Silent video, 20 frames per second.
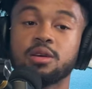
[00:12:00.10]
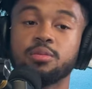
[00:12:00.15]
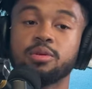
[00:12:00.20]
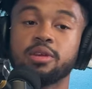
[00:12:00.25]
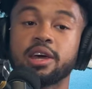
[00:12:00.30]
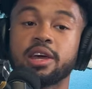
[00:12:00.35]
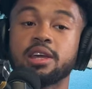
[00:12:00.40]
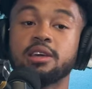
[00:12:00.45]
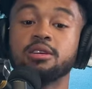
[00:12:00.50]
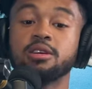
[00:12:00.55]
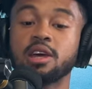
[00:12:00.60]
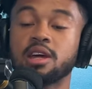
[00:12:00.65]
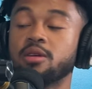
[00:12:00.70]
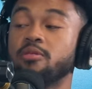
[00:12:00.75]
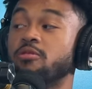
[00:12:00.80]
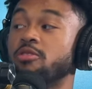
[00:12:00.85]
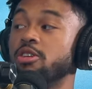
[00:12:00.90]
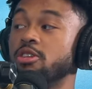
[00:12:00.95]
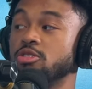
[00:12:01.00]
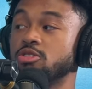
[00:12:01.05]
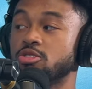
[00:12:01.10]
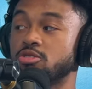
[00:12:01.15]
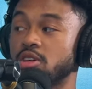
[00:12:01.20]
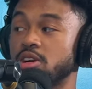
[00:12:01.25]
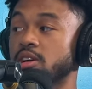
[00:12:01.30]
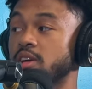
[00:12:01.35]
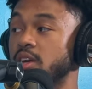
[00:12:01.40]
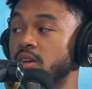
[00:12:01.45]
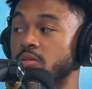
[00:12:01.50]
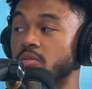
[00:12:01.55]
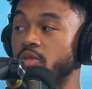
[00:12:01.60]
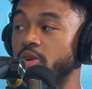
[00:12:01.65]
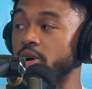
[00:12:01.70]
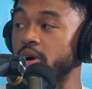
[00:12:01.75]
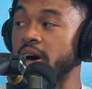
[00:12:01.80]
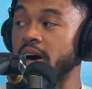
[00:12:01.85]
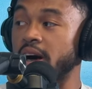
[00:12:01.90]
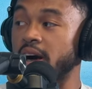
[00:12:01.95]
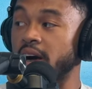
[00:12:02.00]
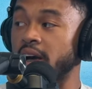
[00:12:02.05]
be like, he'll get them real drunk, get them real
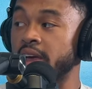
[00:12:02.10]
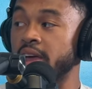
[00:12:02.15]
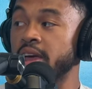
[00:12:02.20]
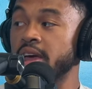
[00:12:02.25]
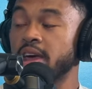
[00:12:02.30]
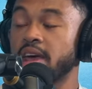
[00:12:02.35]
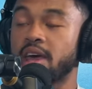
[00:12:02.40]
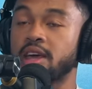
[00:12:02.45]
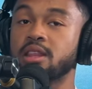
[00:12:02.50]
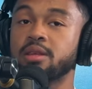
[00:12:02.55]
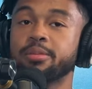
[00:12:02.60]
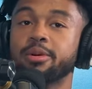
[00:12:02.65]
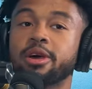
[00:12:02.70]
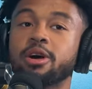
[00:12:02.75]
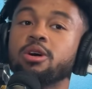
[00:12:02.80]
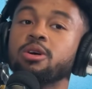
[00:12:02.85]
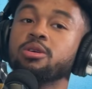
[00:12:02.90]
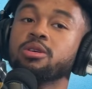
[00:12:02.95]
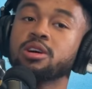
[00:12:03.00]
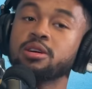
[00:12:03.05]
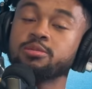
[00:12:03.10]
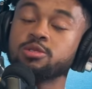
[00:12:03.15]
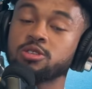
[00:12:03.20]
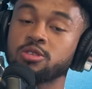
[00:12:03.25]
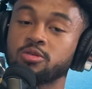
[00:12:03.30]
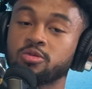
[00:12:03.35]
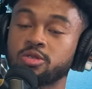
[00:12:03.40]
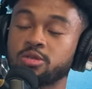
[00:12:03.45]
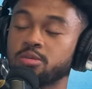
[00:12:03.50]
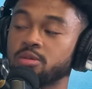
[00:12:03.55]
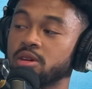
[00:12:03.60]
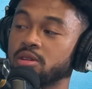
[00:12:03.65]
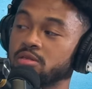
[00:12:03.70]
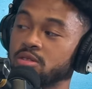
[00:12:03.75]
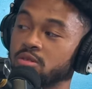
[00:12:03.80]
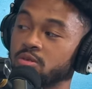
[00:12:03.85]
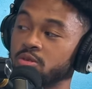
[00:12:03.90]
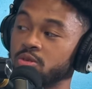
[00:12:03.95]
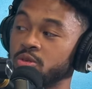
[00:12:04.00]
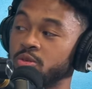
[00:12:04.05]
high, and then be like, oh, come to the room, come to the
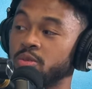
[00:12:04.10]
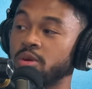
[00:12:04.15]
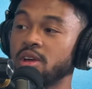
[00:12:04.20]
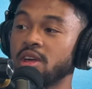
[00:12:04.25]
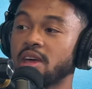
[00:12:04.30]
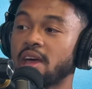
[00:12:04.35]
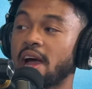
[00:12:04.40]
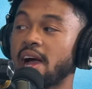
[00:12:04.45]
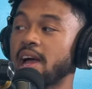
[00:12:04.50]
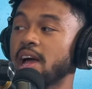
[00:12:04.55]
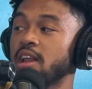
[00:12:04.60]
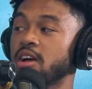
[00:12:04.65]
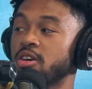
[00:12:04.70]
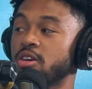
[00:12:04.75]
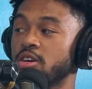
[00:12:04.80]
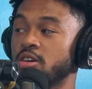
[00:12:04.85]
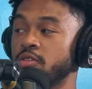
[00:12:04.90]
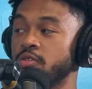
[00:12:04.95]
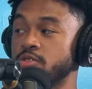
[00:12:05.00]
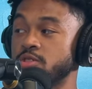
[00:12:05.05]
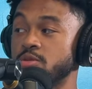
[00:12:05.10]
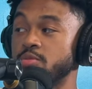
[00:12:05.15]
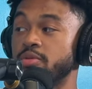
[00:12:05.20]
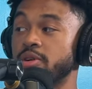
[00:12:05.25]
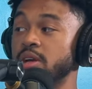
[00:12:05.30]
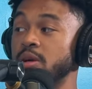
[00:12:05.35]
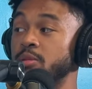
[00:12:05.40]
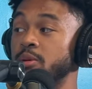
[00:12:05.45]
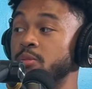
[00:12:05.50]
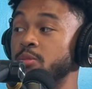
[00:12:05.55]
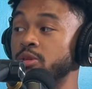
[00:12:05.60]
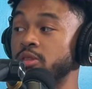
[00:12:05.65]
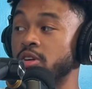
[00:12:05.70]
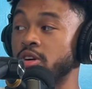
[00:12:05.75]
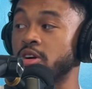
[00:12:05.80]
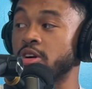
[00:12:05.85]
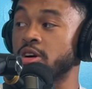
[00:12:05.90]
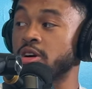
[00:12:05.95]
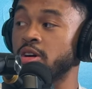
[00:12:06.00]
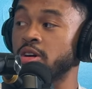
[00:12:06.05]
room. I got a girl for you. Bring him up with a
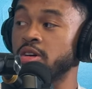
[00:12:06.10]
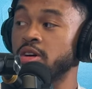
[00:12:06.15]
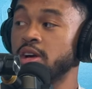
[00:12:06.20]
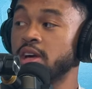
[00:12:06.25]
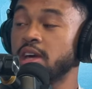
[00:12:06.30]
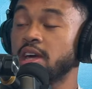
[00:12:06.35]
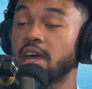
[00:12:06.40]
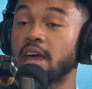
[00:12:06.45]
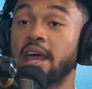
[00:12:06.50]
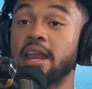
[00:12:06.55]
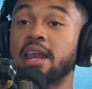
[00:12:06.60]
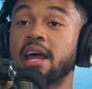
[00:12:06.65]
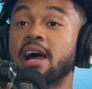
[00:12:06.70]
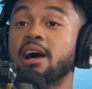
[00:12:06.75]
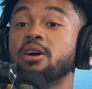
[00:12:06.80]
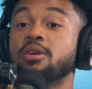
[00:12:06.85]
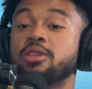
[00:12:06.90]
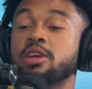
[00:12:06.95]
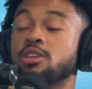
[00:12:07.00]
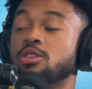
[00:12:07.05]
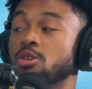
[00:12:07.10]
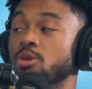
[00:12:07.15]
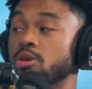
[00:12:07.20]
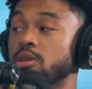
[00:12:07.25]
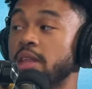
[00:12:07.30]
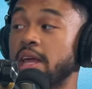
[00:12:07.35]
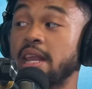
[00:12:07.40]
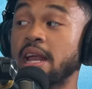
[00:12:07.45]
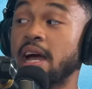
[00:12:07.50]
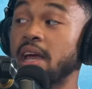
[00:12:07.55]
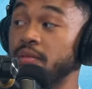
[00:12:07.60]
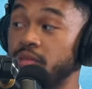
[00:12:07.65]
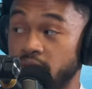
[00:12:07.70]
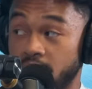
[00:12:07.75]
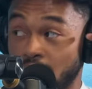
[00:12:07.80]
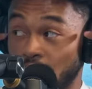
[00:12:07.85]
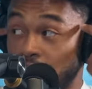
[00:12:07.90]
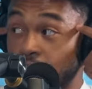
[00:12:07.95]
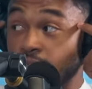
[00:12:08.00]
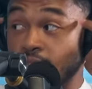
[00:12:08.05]
girl, and now they doing they're not even
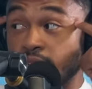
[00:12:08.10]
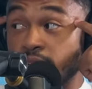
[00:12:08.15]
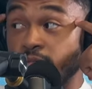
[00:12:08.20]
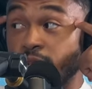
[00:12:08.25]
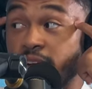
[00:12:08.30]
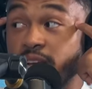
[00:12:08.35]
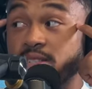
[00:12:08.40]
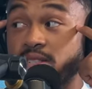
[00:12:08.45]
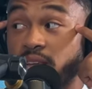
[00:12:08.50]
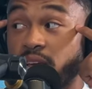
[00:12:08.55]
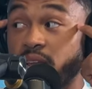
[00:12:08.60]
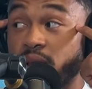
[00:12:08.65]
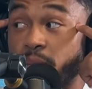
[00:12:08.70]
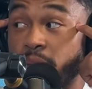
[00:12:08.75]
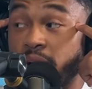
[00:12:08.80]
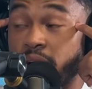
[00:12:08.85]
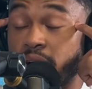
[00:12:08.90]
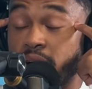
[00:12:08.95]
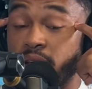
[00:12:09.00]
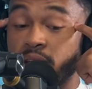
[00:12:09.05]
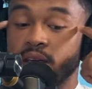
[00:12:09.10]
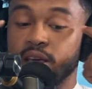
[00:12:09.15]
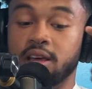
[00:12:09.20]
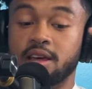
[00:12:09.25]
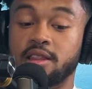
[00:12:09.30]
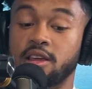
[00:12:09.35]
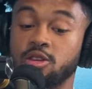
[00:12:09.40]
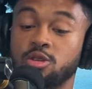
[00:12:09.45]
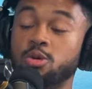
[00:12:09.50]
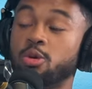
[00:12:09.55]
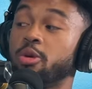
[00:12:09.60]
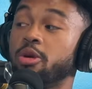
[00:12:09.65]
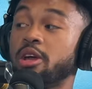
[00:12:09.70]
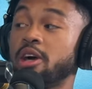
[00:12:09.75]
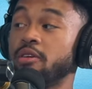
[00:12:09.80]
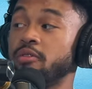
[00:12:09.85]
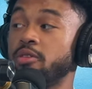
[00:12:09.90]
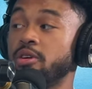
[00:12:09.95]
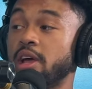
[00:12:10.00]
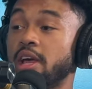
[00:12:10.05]
in the right state of mind. They doing
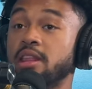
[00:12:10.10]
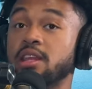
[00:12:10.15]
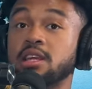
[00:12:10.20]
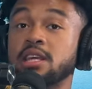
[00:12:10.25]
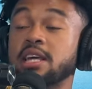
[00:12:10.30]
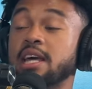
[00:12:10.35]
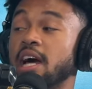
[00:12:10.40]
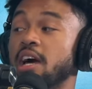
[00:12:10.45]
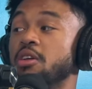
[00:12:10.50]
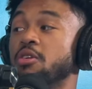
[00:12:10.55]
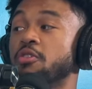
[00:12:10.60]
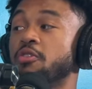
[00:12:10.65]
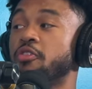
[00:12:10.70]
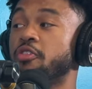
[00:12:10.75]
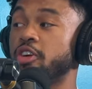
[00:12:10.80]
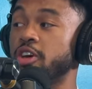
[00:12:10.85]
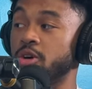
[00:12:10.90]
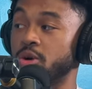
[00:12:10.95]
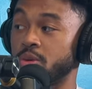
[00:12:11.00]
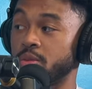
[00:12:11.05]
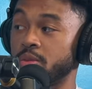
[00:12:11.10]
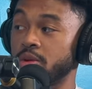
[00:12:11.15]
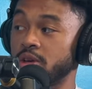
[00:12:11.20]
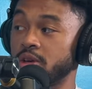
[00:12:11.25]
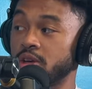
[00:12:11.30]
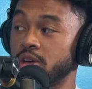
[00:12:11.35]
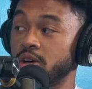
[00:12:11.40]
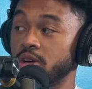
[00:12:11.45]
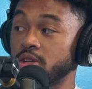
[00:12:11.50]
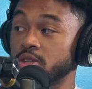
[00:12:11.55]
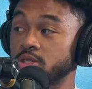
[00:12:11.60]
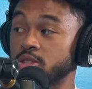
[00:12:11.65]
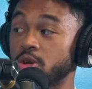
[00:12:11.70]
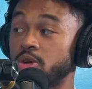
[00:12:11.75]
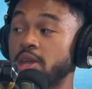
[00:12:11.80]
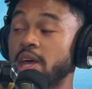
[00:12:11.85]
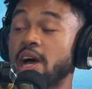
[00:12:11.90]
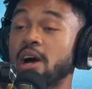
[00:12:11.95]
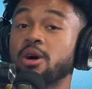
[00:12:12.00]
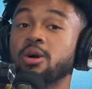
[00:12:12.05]
whatever, and then he got on film. Mm. So
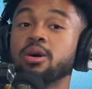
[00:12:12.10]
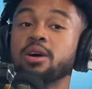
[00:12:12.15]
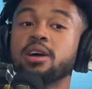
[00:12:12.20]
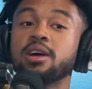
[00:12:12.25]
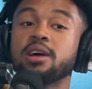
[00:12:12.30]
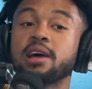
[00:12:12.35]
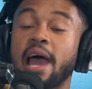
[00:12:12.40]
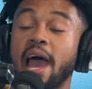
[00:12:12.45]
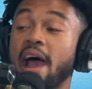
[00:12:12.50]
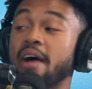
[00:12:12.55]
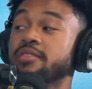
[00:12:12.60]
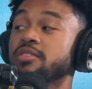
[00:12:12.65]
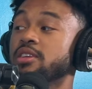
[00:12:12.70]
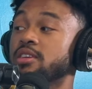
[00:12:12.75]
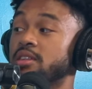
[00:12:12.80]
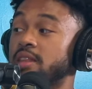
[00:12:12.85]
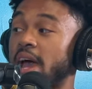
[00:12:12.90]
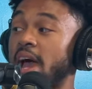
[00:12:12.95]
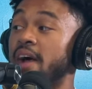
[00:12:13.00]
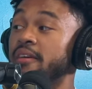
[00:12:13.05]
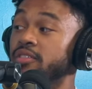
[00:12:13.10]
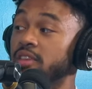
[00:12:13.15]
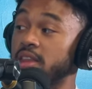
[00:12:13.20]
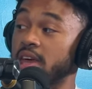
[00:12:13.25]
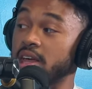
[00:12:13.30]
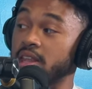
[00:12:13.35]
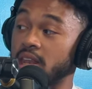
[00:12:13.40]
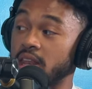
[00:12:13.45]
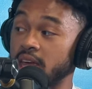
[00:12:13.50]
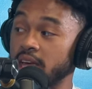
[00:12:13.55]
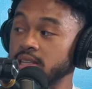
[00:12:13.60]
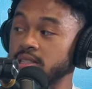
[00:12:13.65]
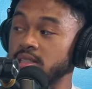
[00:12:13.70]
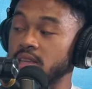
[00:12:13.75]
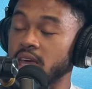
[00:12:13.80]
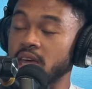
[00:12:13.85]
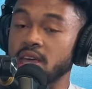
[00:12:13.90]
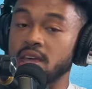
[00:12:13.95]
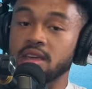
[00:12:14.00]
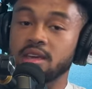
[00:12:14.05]
now mm. after after that next
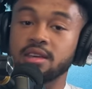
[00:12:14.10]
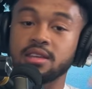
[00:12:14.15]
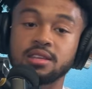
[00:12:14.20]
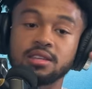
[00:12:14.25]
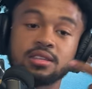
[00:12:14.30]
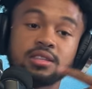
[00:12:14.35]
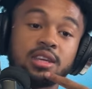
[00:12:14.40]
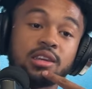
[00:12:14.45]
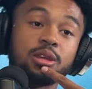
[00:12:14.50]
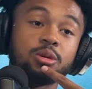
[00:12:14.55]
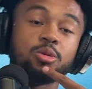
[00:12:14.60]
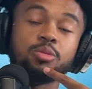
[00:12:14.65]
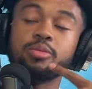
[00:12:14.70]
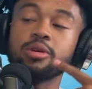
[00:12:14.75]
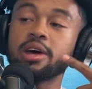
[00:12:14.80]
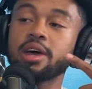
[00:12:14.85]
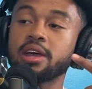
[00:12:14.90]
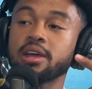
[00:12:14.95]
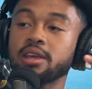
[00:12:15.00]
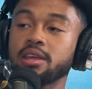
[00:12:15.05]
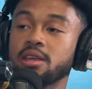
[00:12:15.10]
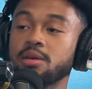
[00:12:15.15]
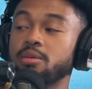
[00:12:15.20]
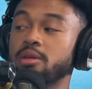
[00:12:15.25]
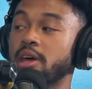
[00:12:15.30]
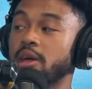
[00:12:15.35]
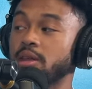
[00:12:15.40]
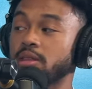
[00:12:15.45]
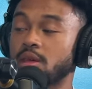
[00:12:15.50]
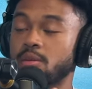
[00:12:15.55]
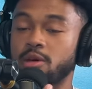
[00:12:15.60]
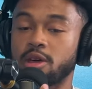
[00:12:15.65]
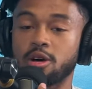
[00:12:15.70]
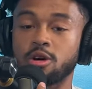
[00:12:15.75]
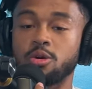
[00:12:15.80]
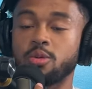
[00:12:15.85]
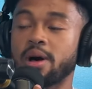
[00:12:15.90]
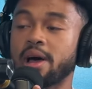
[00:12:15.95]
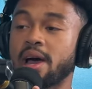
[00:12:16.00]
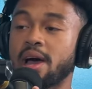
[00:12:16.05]
day, Diddy would be like he'd be like they'd be like oh
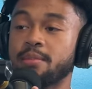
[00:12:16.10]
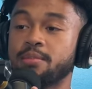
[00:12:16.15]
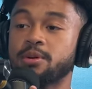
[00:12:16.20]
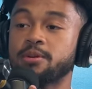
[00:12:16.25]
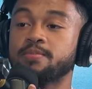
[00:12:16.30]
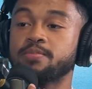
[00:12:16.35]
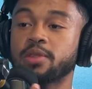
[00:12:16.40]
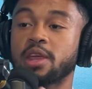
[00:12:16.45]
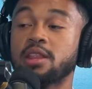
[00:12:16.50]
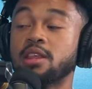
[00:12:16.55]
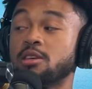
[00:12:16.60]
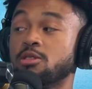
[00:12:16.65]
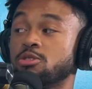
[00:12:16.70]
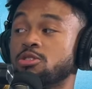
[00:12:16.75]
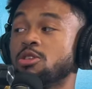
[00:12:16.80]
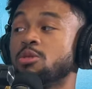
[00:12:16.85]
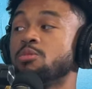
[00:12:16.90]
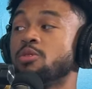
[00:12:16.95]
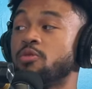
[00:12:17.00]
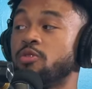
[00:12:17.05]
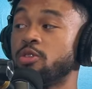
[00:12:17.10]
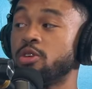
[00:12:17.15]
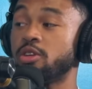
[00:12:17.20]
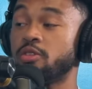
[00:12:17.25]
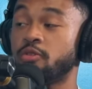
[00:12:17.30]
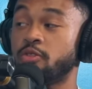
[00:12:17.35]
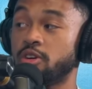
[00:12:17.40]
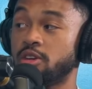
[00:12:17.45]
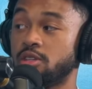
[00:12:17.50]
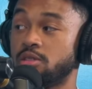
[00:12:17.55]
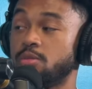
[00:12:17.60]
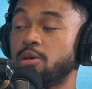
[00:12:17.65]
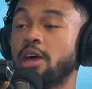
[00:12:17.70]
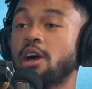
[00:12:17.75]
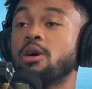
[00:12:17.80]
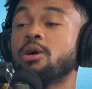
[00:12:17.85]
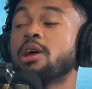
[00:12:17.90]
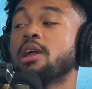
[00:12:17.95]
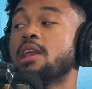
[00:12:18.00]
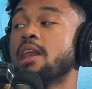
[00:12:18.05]
what happened, and then he'll show them the footage. He'd be like
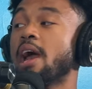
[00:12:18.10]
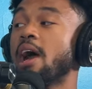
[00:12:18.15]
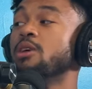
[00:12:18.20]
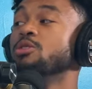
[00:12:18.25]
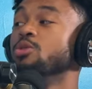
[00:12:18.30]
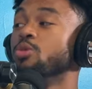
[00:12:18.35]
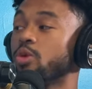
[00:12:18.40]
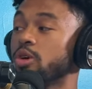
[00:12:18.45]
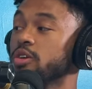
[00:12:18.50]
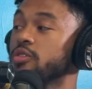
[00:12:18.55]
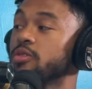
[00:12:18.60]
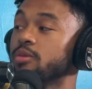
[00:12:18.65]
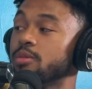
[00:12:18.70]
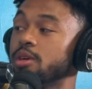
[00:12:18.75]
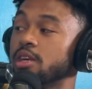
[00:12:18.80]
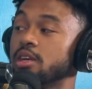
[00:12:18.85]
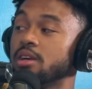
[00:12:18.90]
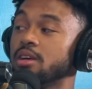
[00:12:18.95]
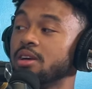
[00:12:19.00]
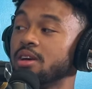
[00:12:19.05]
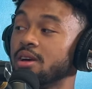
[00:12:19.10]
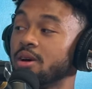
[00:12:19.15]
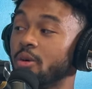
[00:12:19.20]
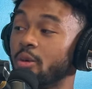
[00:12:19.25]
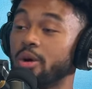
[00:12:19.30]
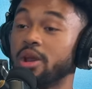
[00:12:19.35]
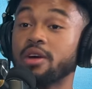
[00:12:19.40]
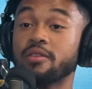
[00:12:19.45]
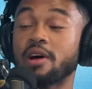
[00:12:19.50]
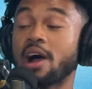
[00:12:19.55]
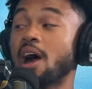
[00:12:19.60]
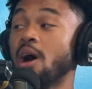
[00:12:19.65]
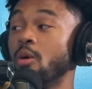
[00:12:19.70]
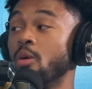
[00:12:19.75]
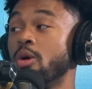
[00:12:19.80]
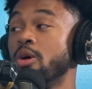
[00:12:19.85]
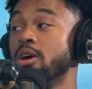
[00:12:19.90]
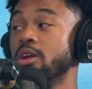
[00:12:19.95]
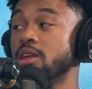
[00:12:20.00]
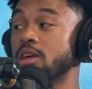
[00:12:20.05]
okay now you work for me. Whatever I
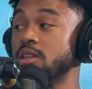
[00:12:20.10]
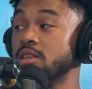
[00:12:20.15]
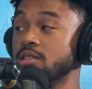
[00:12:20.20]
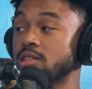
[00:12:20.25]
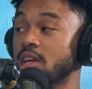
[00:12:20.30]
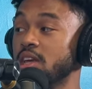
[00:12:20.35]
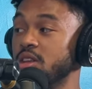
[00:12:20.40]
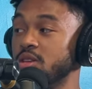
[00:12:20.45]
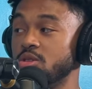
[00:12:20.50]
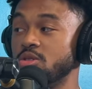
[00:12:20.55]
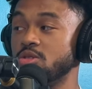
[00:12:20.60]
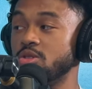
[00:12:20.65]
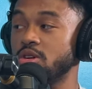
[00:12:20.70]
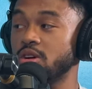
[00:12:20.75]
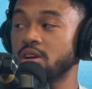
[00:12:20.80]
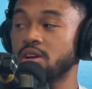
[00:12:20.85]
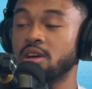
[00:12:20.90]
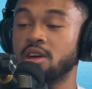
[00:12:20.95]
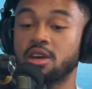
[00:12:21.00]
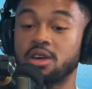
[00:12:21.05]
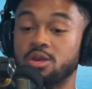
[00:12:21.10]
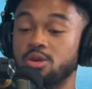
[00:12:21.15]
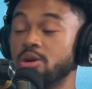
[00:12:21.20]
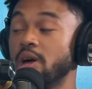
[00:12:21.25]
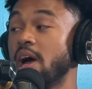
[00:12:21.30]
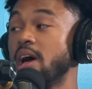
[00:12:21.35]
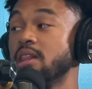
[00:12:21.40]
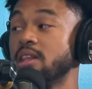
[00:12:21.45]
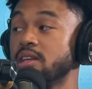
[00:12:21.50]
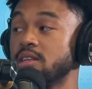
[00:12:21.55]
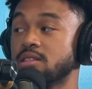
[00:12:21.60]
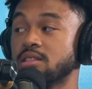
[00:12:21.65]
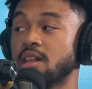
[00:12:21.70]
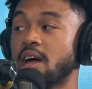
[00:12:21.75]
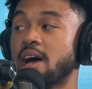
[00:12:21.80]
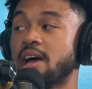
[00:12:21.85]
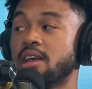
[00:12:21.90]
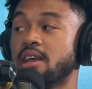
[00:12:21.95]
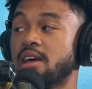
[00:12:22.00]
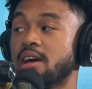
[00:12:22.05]
want mm. in the mm. state of New York, you gotta let it
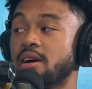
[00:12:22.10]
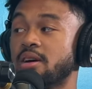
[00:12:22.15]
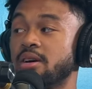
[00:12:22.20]
slide now.